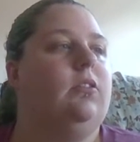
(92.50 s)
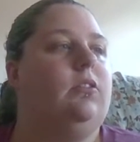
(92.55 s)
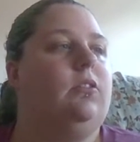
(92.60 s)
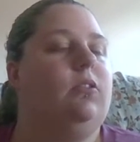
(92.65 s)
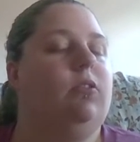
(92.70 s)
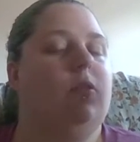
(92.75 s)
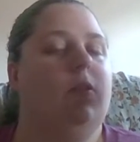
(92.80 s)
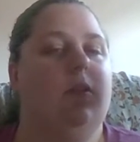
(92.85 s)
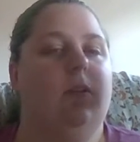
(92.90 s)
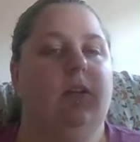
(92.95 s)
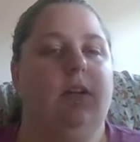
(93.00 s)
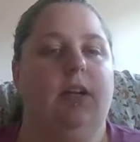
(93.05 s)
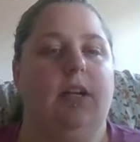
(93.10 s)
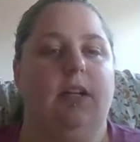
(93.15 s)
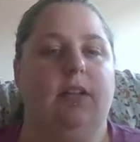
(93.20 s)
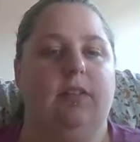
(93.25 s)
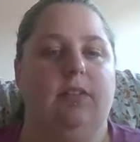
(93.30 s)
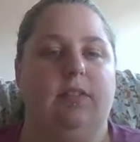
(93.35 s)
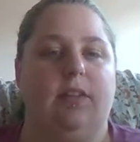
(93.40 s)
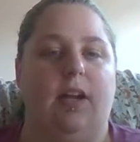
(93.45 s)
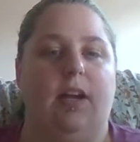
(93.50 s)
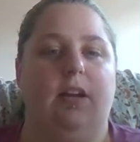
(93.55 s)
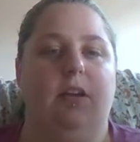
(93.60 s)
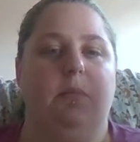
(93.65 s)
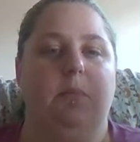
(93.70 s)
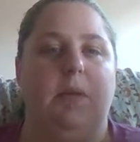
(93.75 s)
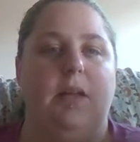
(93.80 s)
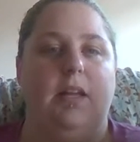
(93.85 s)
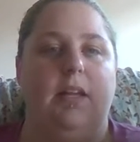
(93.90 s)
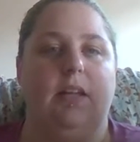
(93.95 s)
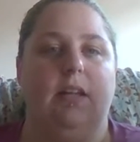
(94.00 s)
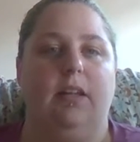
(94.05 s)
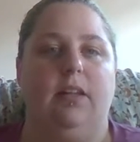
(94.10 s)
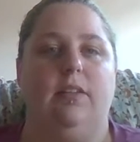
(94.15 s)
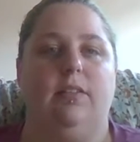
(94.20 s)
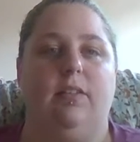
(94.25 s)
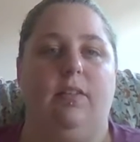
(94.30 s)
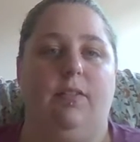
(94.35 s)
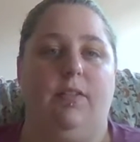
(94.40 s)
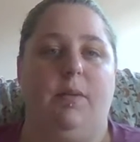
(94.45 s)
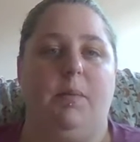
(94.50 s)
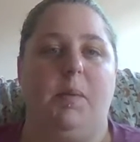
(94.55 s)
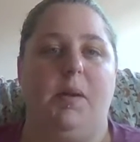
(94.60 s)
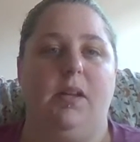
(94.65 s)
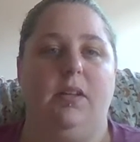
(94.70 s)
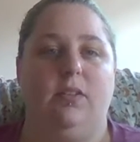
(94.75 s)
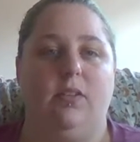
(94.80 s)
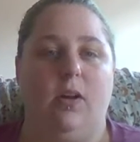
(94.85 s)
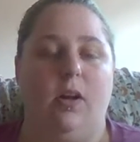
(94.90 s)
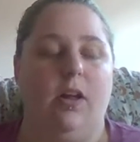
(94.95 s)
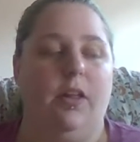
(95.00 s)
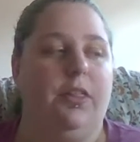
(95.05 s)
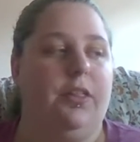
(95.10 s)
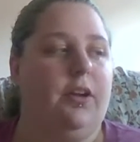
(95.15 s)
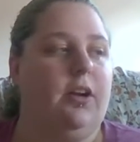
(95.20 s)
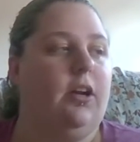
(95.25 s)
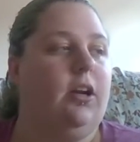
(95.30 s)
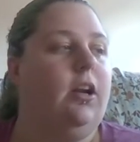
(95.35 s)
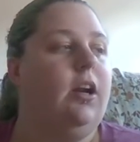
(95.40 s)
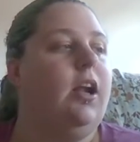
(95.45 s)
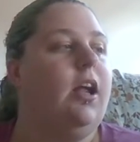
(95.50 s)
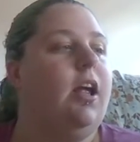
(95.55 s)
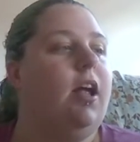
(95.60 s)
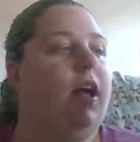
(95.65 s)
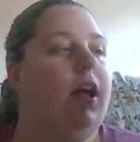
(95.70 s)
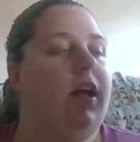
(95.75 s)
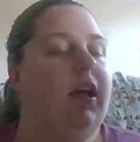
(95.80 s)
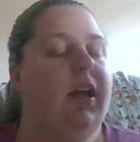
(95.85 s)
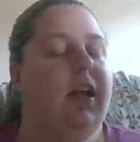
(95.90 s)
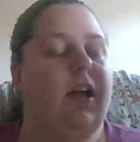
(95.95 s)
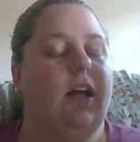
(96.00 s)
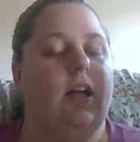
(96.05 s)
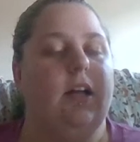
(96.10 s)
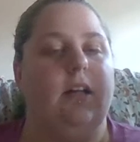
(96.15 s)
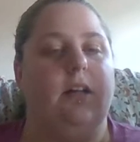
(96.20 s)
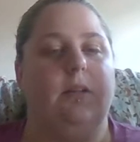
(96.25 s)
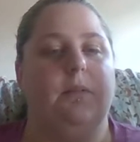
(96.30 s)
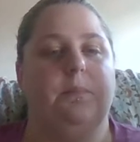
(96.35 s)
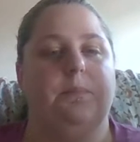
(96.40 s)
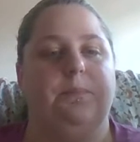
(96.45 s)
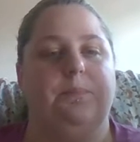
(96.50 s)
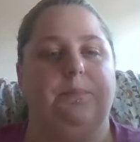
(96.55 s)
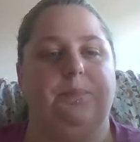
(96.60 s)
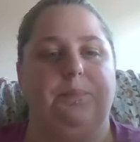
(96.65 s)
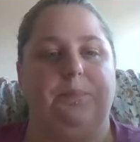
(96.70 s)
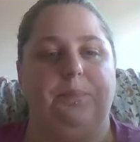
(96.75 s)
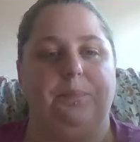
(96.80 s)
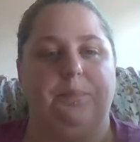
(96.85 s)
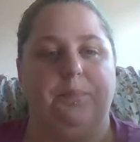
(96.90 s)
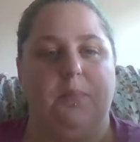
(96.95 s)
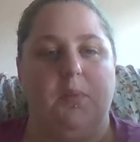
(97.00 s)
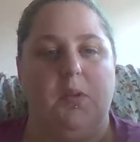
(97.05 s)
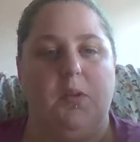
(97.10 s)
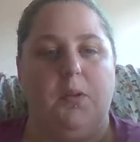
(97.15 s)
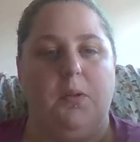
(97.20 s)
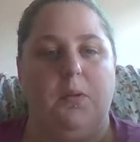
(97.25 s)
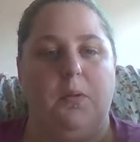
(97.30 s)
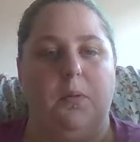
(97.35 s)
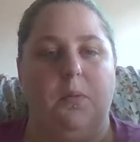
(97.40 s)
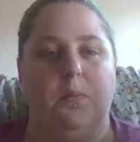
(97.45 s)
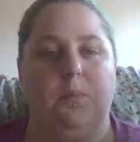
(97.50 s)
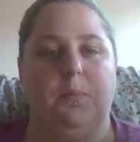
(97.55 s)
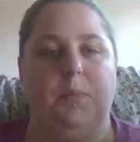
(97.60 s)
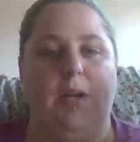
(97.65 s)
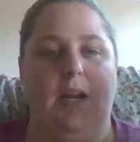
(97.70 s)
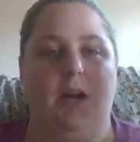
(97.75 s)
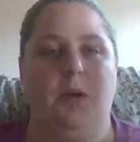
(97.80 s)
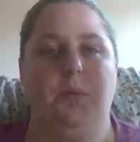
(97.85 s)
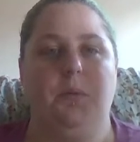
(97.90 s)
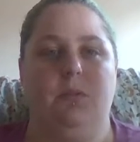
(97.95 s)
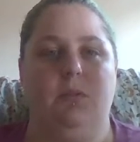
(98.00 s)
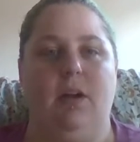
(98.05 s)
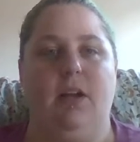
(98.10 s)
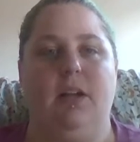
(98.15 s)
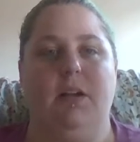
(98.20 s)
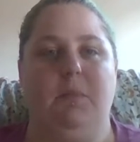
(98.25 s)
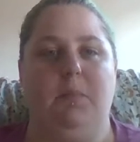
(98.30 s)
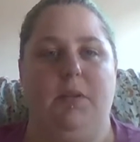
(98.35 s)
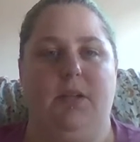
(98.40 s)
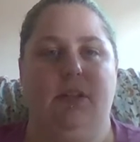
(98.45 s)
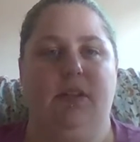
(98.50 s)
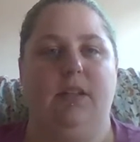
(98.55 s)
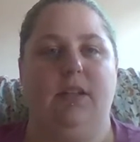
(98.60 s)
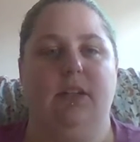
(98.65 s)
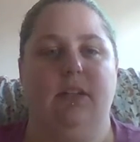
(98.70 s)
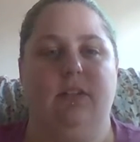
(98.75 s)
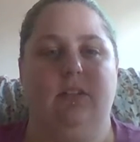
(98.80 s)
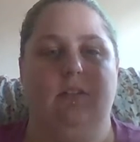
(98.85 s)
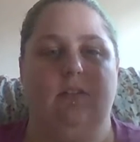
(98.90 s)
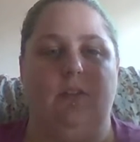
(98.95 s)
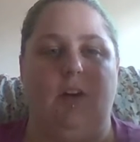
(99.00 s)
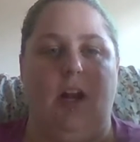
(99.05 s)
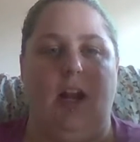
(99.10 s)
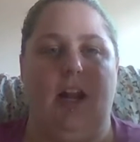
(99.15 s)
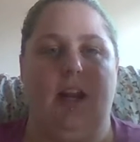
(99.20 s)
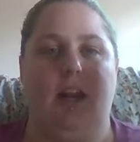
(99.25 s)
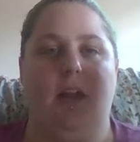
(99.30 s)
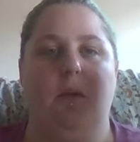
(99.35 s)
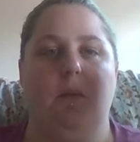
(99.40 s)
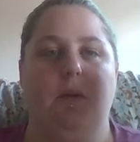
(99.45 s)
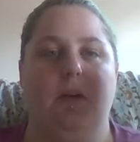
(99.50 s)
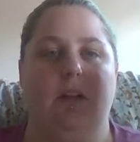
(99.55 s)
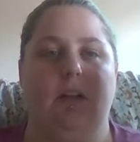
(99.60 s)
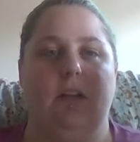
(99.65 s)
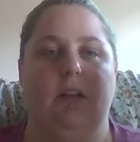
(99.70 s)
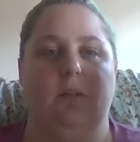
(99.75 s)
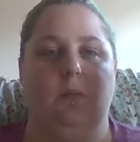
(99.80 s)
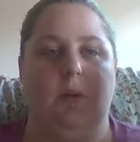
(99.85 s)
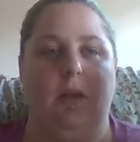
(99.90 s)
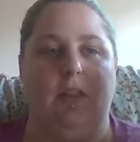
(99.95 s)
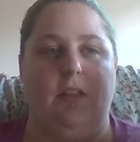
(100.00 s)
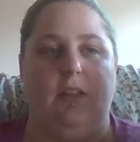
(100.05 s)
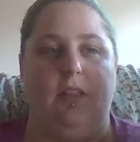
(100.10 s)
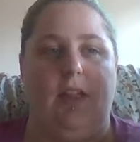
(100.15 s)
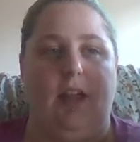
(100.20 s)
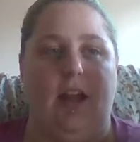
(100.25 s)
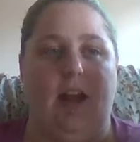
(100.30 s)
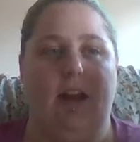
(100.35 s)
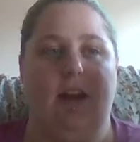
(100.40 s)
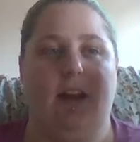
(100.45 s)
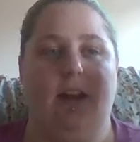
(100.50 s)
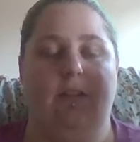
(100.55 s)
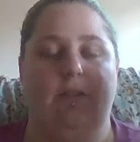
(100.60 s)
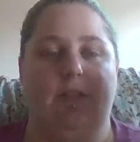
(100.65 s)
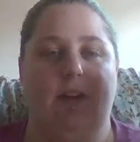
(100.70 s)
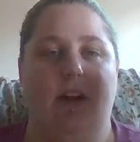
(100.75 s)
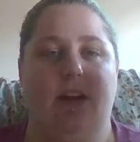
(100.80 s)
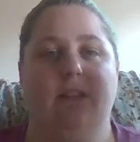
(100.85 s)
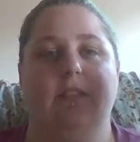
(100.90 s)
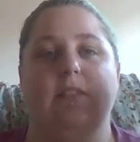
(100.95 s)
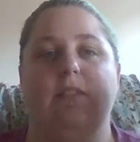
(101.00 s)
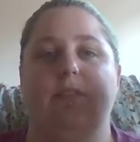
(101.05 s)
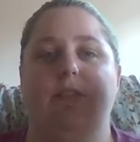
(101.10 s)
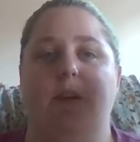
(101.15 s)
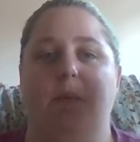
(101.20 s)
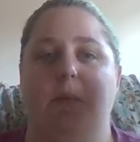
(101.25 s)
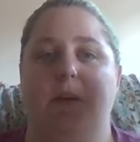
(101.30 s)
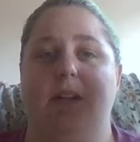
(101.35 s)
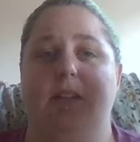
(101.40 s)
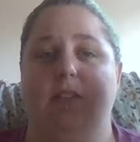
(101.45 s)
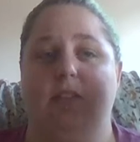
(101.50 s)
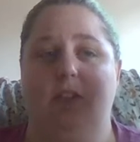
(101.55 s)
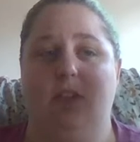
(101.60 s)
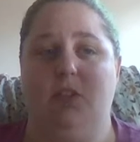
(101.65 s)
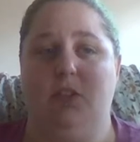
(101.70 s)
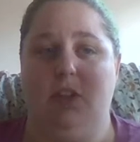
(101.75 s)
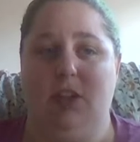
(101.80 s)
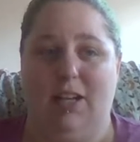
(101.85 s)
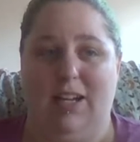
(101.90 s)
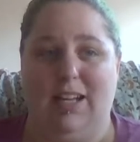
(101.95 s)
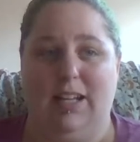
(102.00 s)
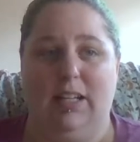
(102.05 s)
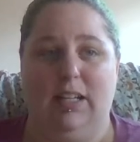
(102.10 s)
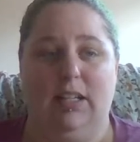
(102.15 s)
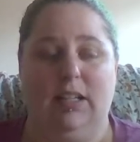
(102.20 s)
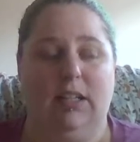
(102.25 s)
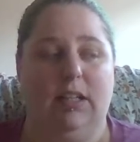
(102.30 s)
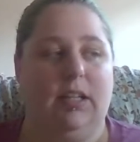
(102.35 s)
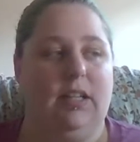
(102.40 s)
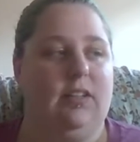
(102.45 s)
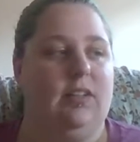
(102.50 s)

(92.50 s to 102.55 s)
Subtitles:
Gloria Steinem is a feminist author, but I would recommend this for anyone, whether they identify as a feminist or not.